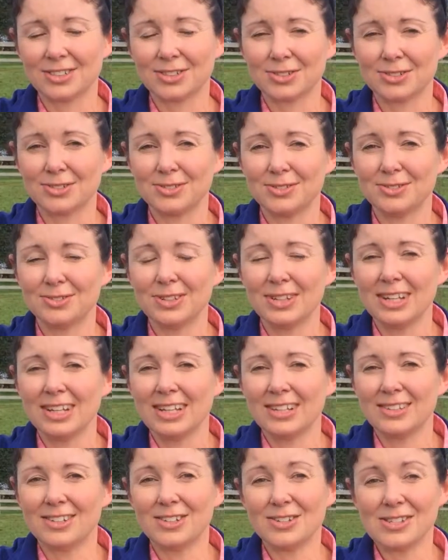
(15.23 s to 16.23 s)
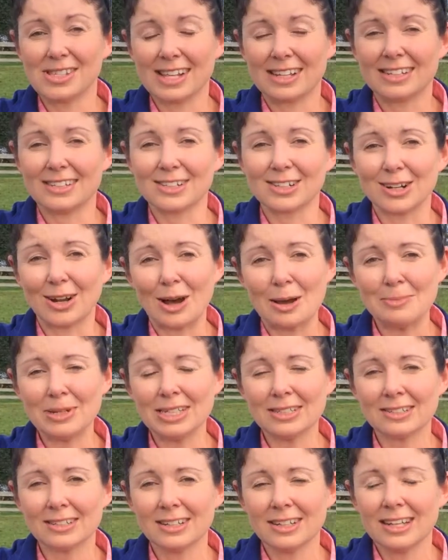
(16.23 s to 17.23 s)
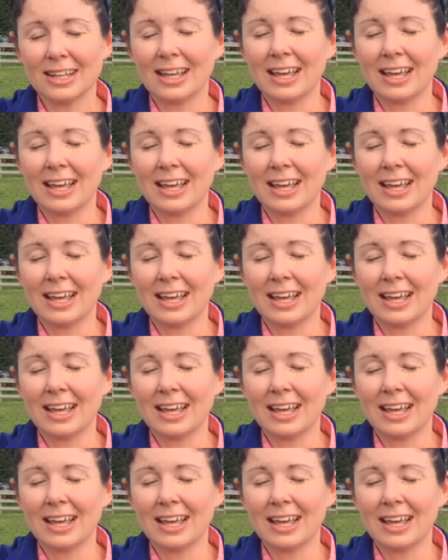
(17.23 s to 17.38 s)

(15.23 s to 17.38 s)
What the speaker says: to the New Zealand climate.